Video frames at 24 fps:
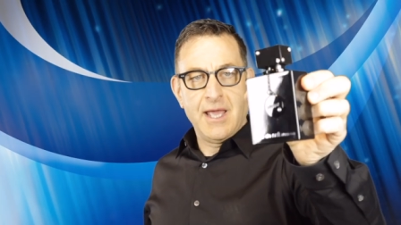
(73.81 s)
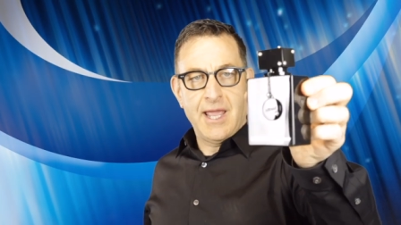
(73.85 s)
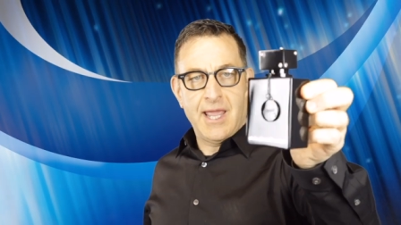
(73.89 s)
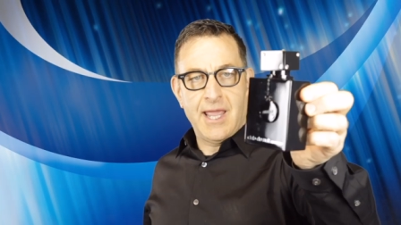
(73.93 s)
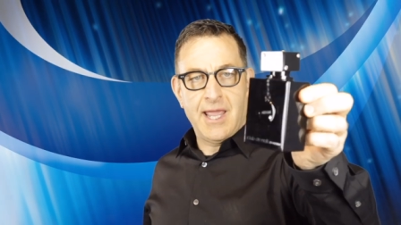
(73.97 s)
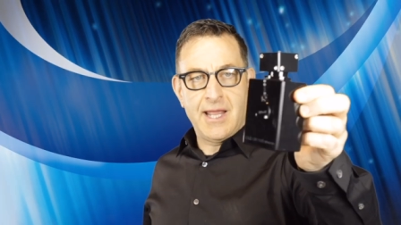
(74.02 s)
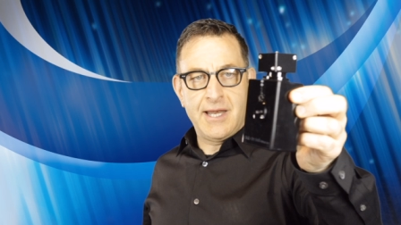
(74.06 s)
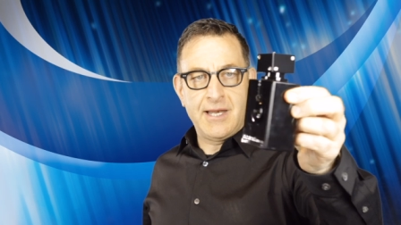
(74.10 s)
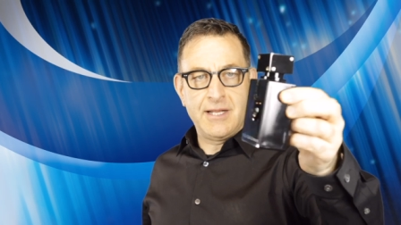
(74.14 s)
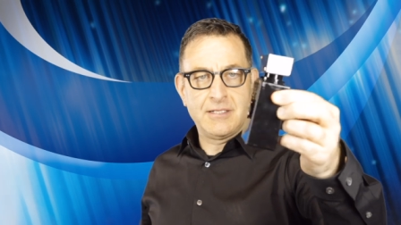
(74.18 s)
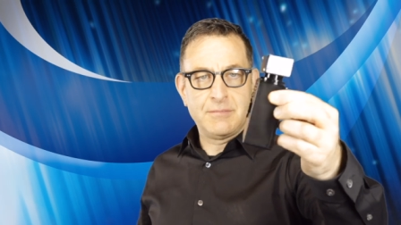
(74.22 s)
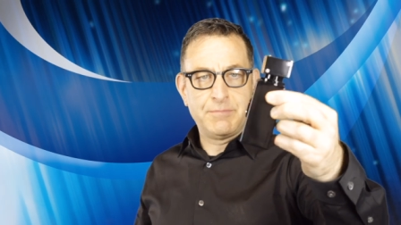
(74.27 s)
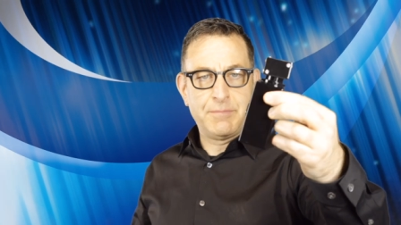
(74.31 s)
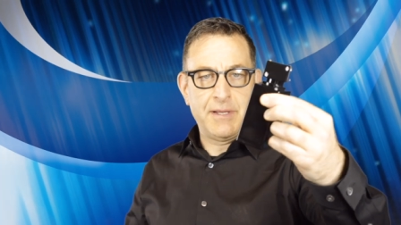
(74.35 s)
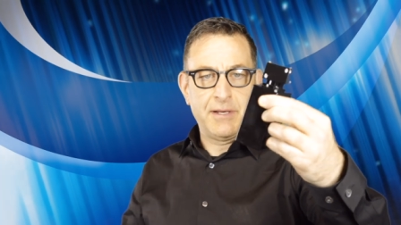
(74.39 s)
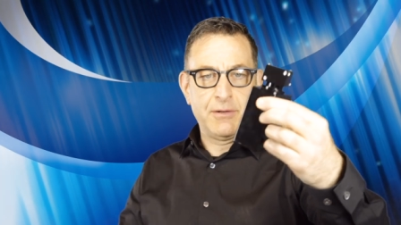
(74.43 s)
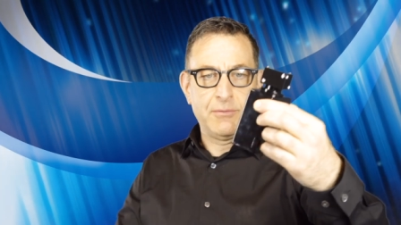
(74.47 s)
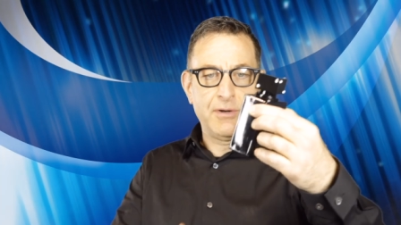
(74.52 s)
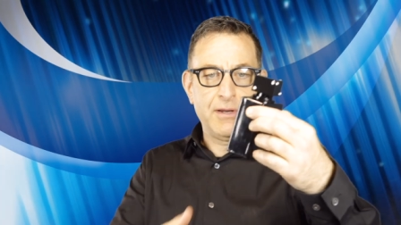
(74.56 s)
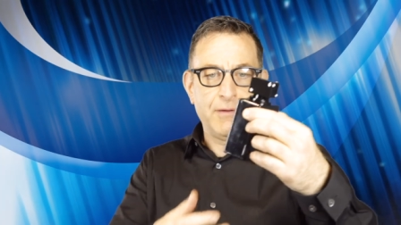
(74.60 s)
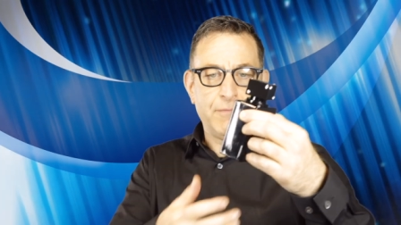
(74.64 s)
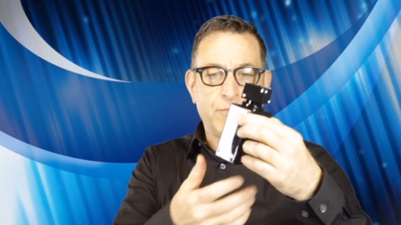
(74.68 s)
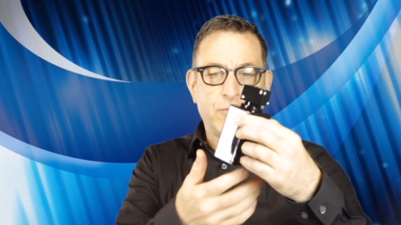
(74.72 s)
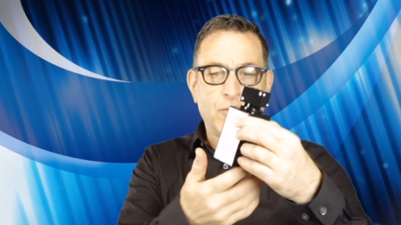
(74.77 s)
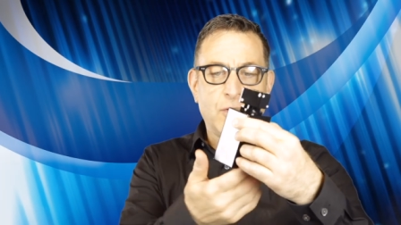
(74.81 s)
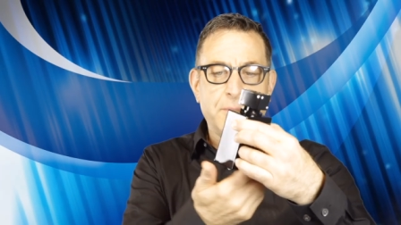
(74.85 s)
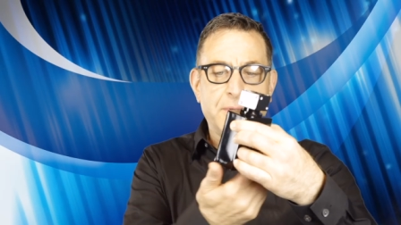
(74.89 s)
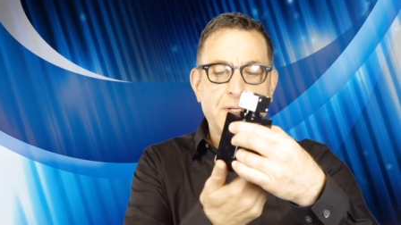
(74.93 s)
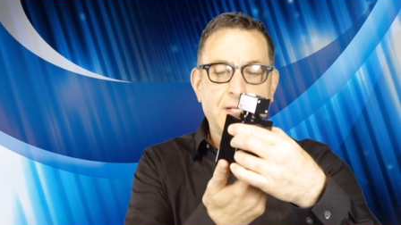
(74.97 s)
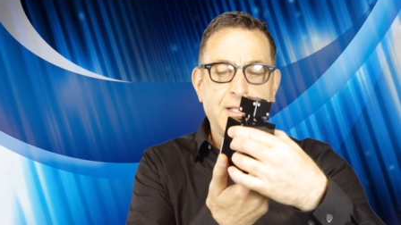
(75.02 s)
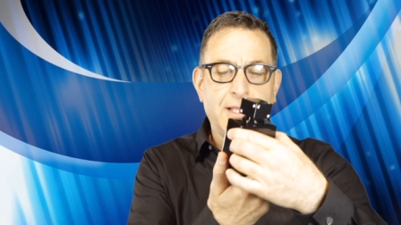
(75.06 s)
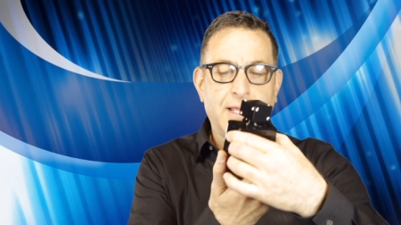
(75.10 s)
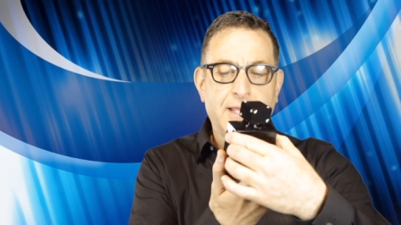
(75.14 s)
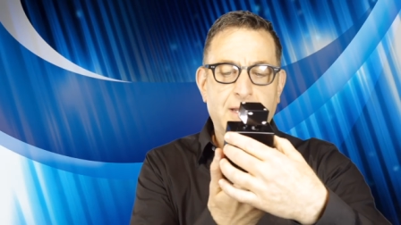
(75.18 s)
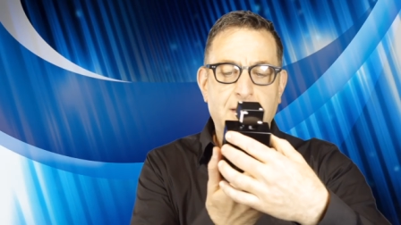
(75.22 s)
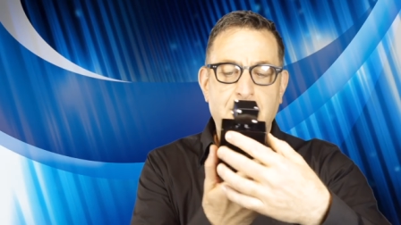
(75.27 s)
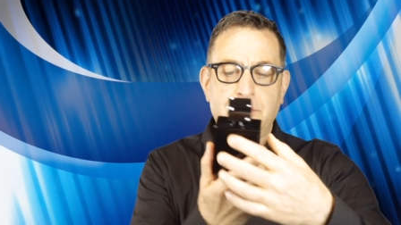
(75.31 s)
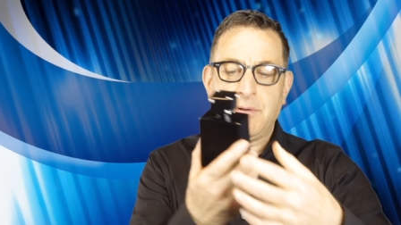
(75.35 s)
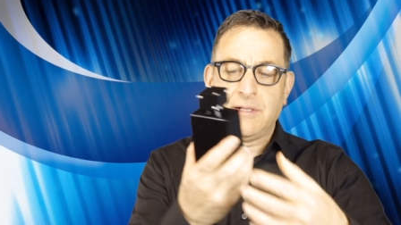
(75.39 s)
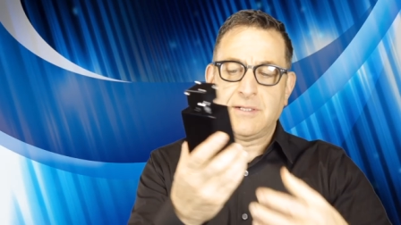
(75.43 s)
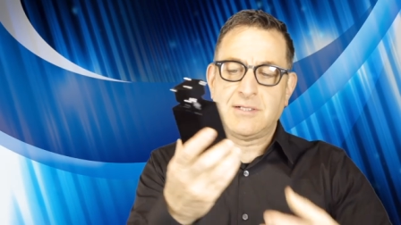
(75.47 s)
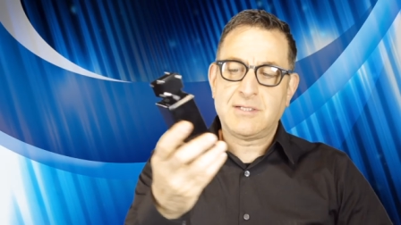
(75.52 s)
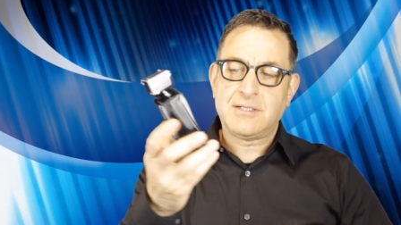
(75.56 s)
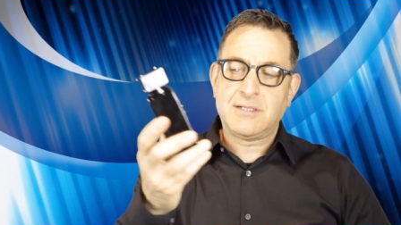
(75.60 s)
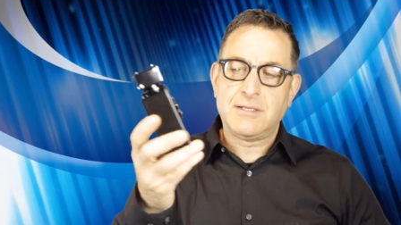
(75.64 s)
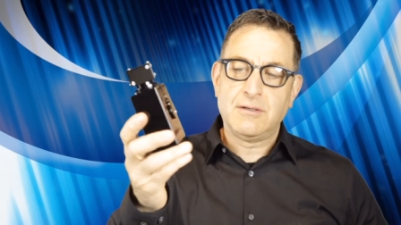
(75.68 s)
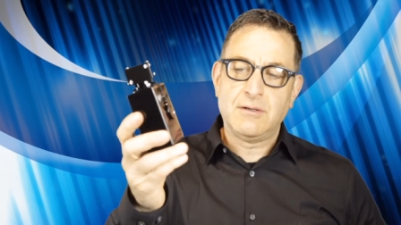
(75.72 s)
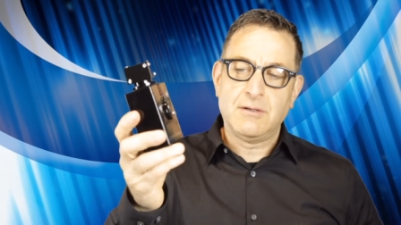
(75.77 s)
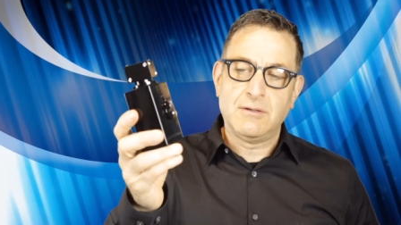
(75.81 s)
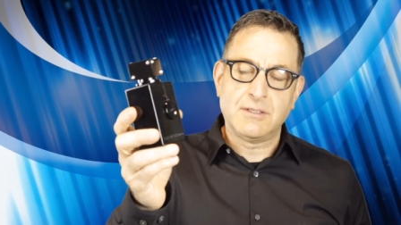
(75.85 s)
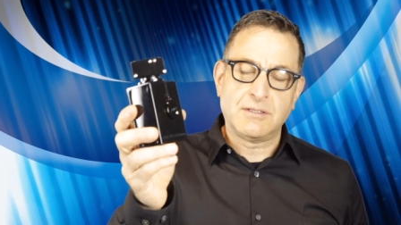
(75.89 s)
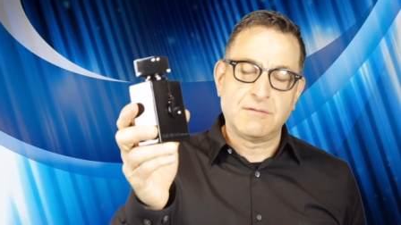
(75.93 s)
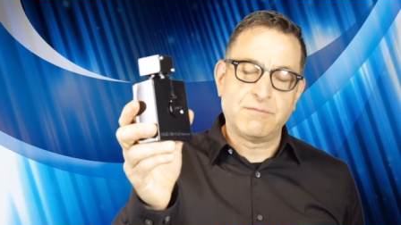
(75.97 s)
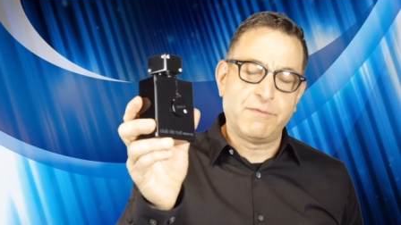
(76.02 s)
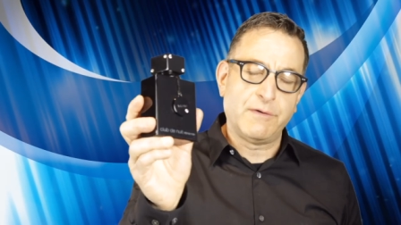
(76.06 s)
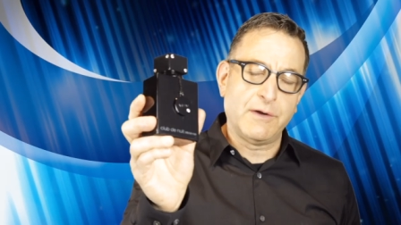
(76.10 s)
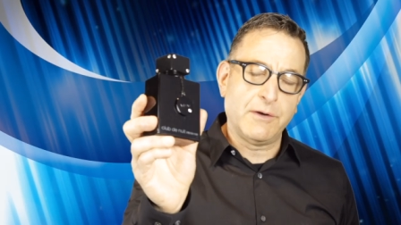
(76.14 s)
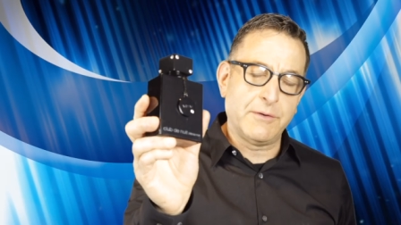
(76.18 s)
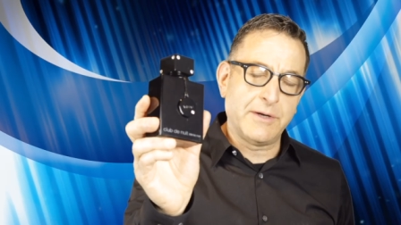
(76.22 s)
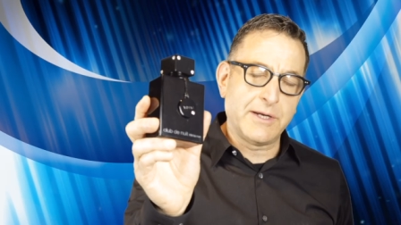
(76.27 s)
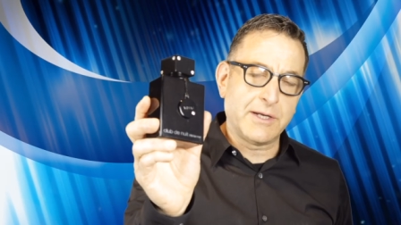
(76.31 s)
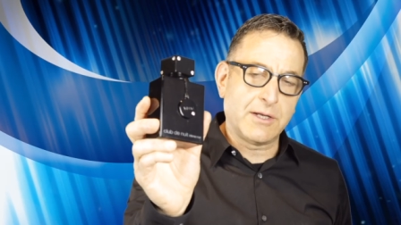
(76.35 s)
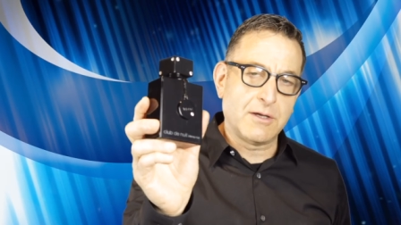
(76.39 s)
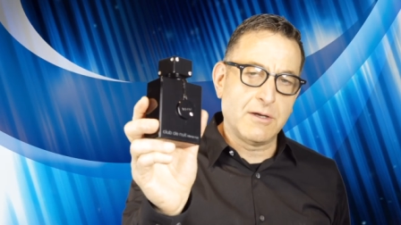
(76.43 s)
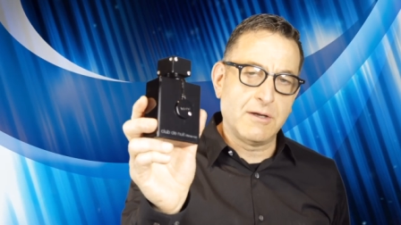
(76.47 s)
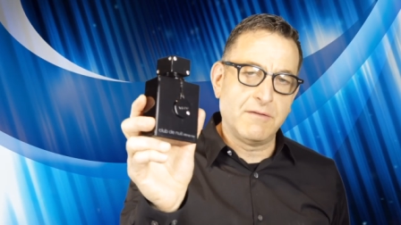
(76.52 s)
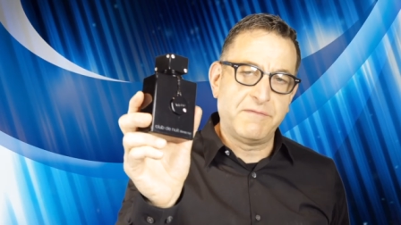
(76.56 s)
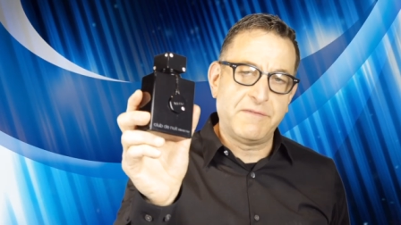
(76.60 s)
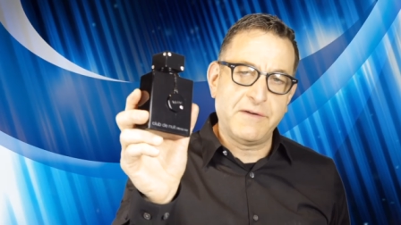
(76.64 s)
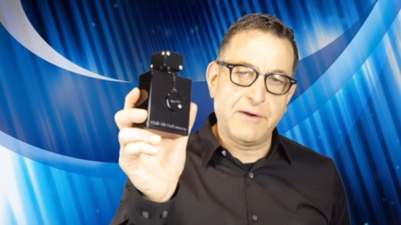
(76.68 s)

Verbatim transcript: And it's been reformulated, but still, it's very good,